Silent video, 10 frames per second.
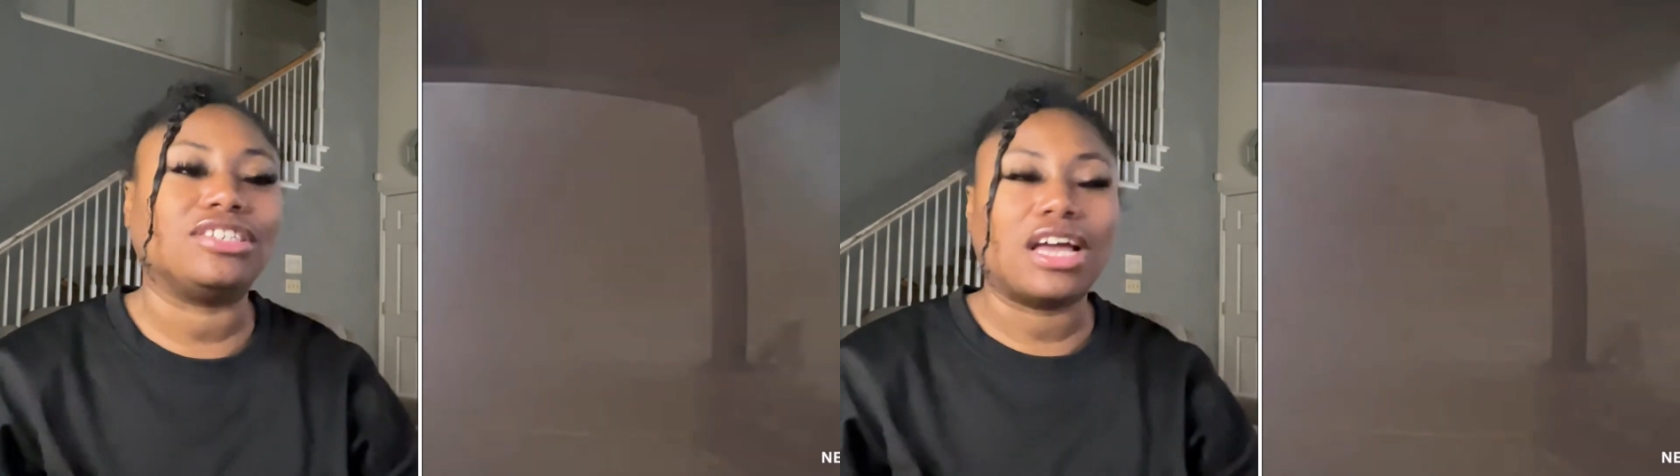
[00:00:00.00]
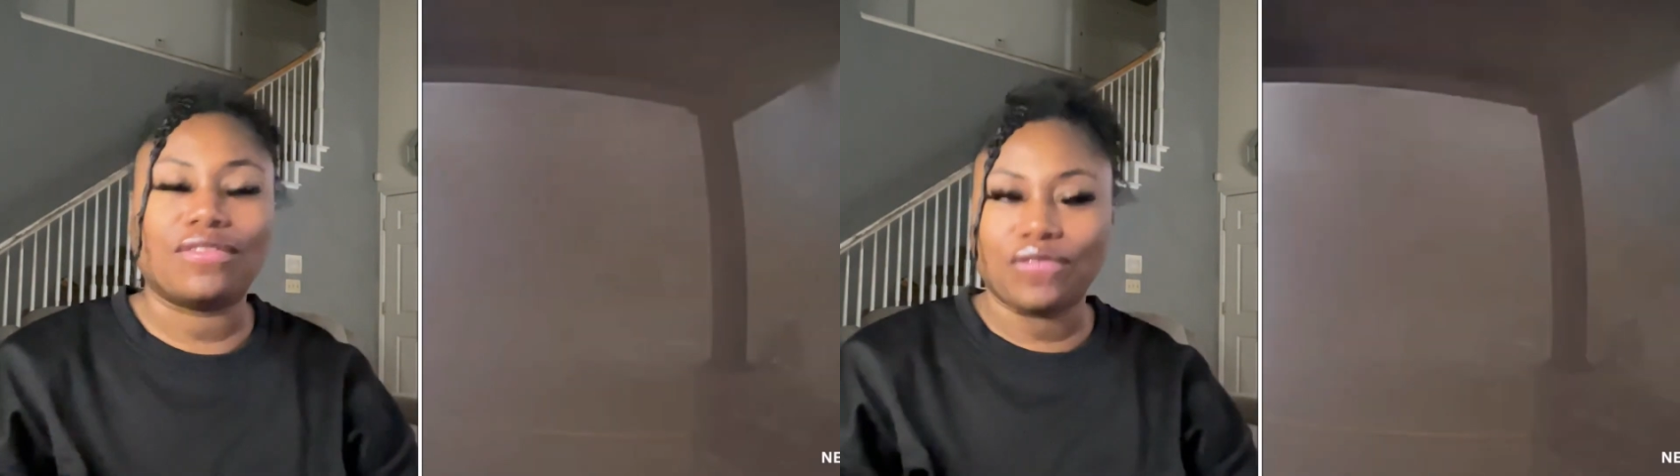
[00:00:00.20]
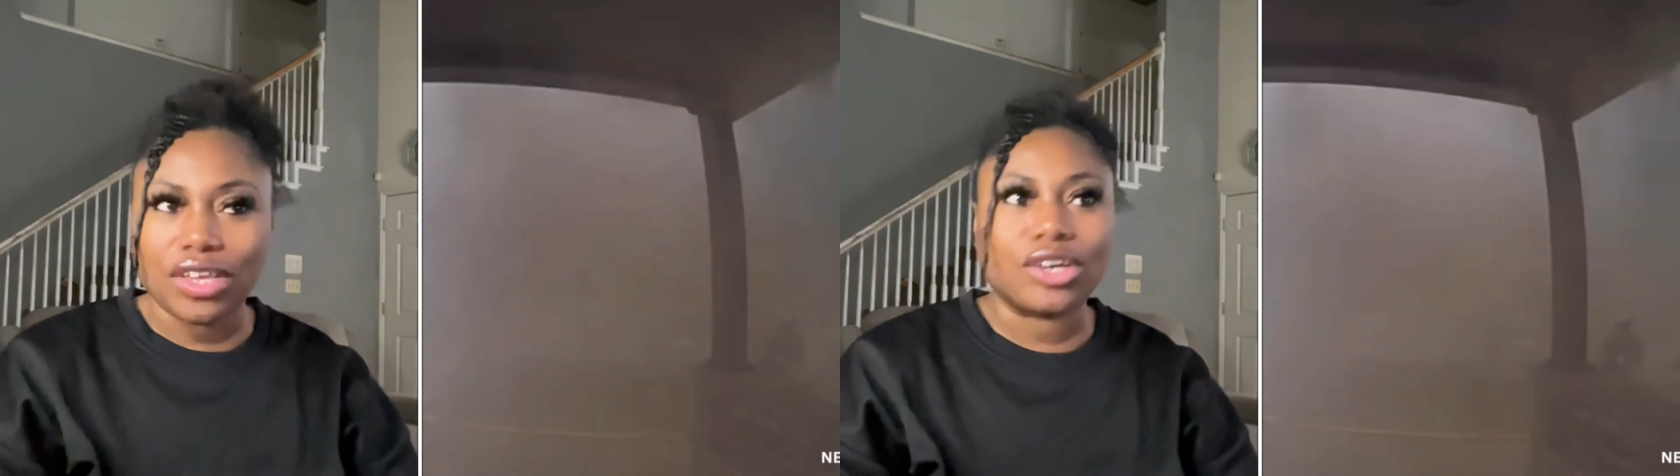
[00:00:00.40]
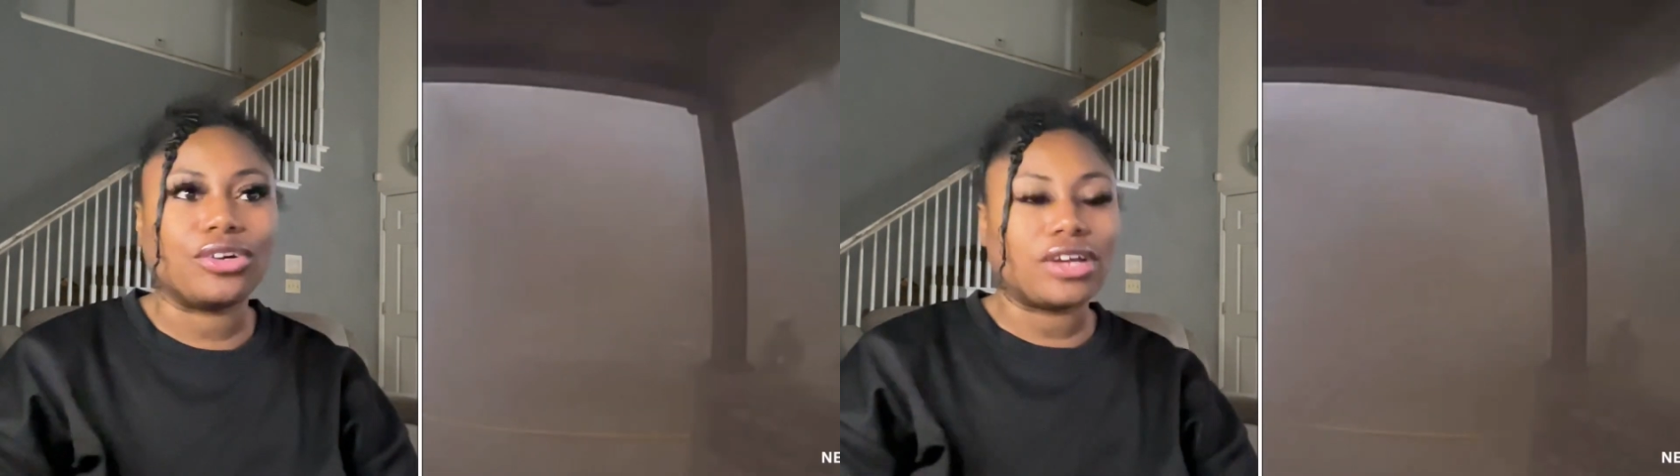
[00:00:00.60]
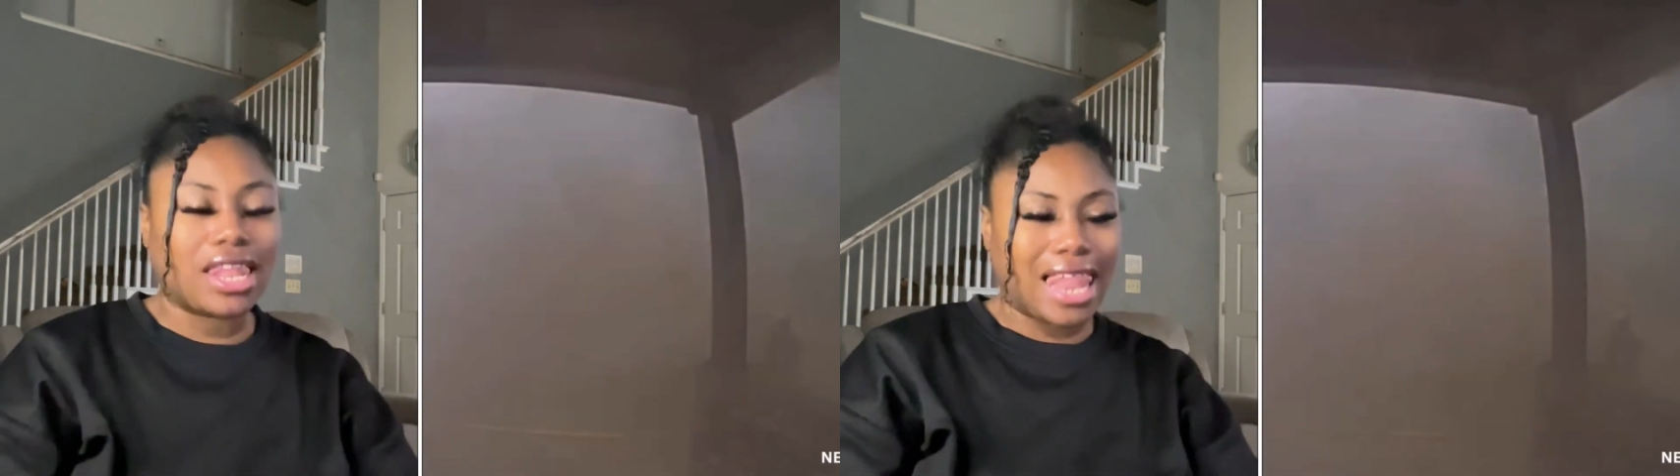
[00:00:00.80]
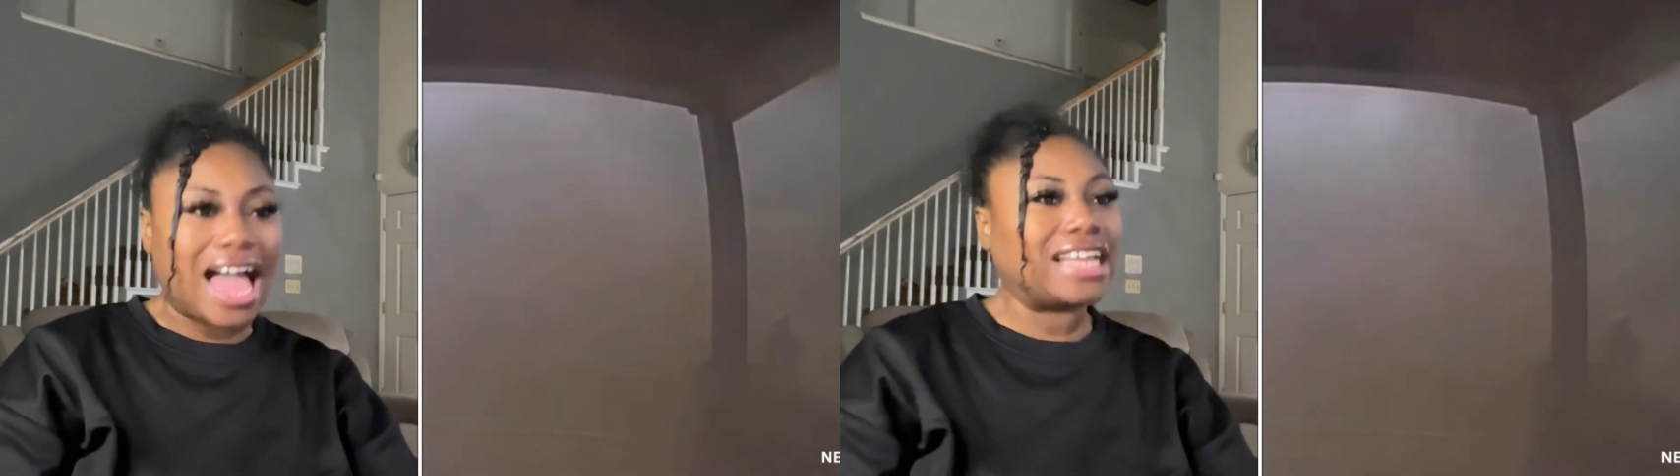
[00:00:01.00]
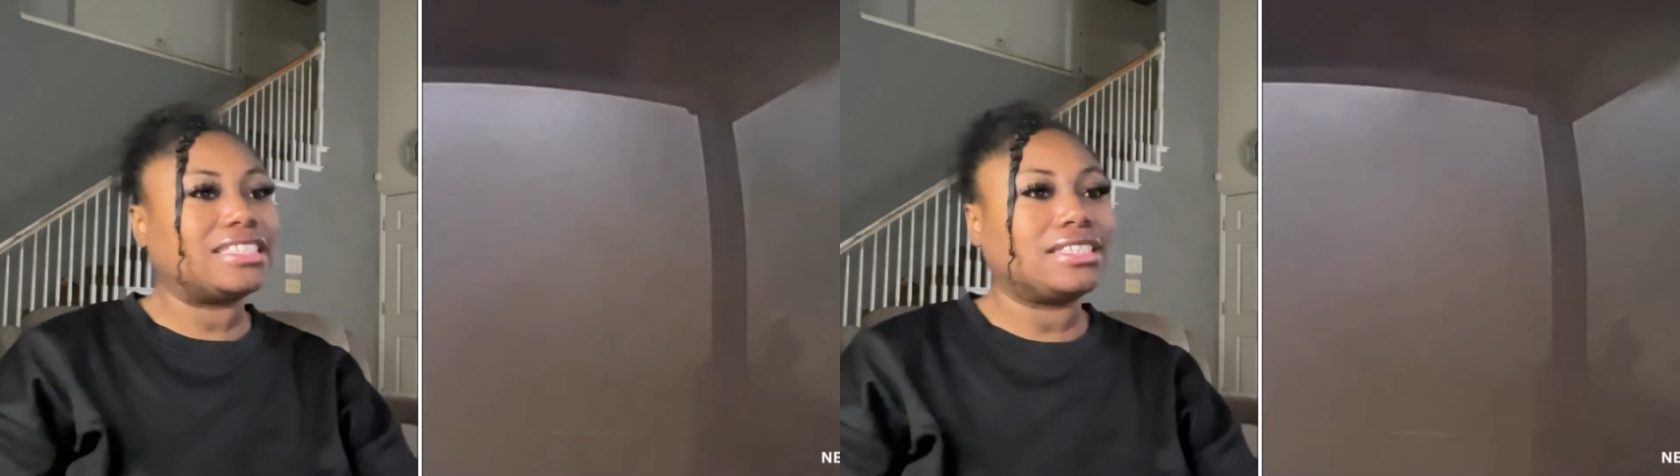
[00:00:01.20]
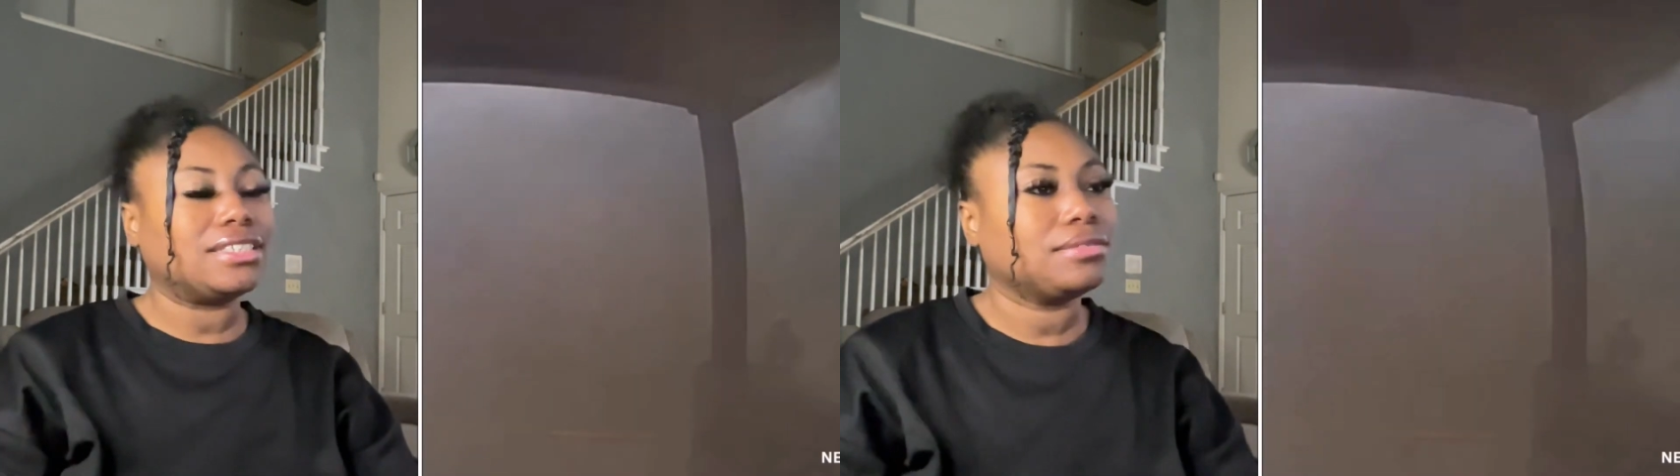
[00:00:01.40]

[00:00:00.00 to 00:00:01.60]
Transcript: I fear a lot.